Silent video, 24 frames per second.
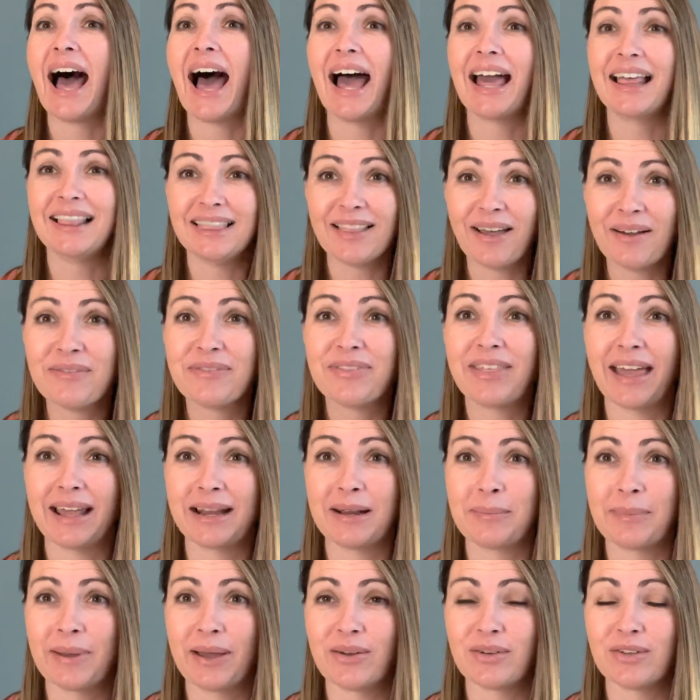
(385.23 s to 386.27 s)
I love
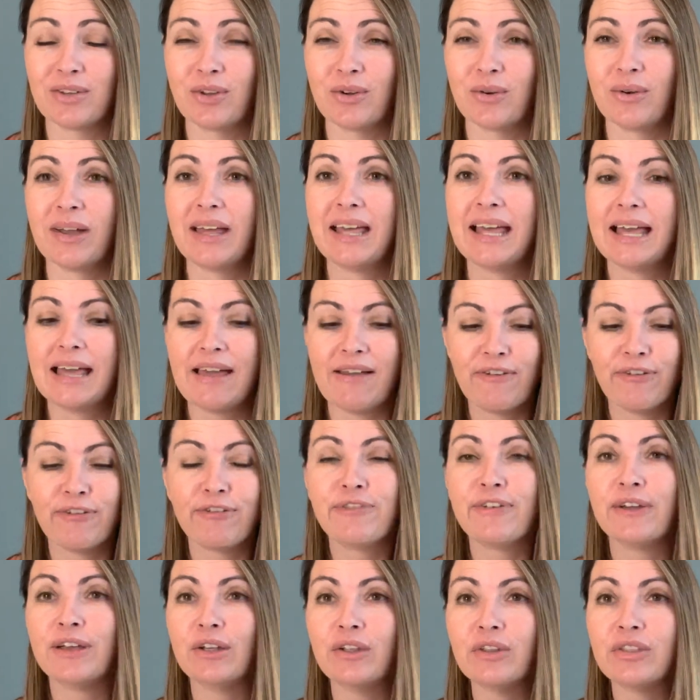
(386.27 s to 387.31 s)
that about you.
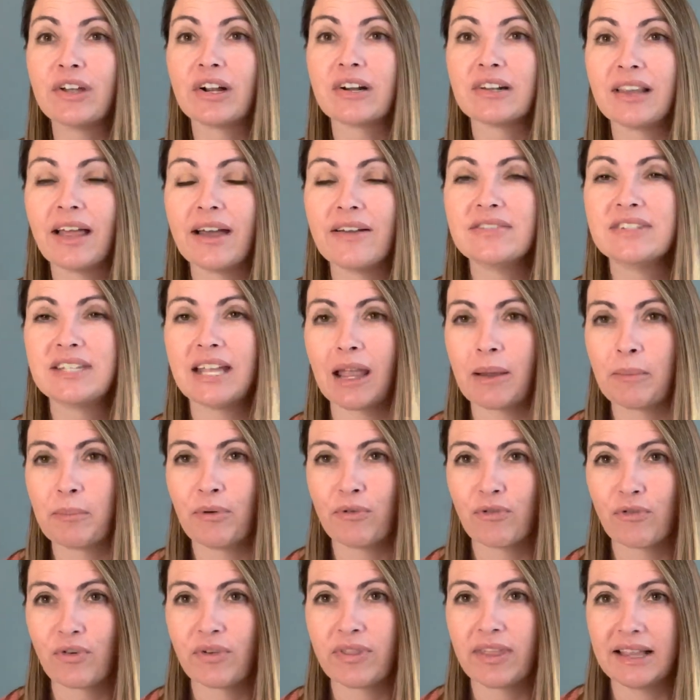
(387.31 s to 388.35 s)
Fill their love tank
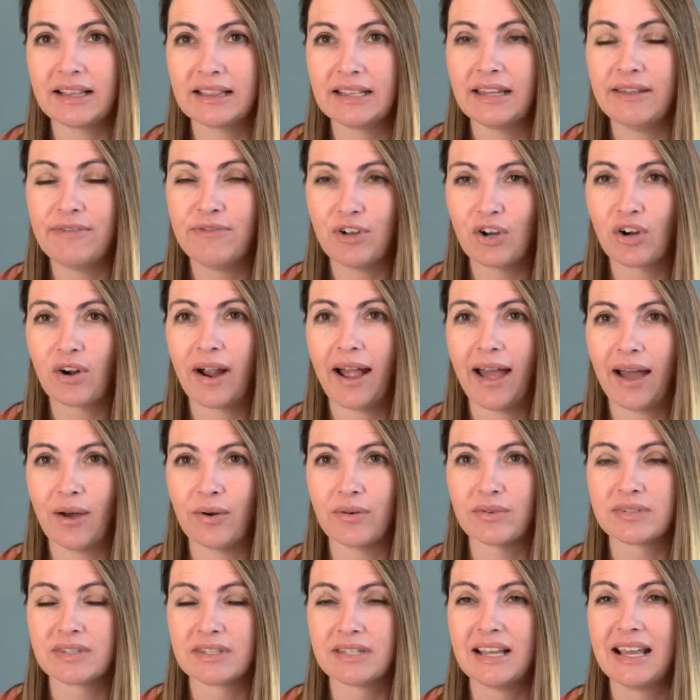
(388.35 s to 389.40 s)
before they leave your
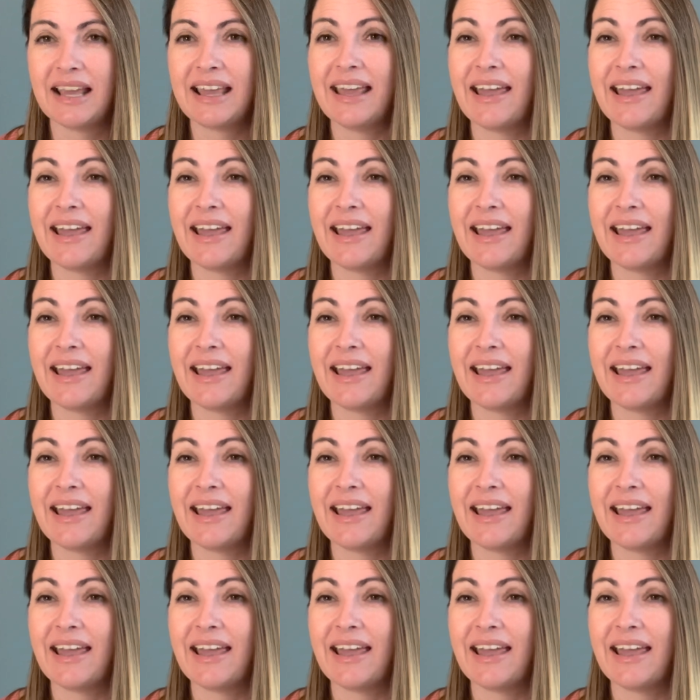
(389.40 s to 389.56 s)
house.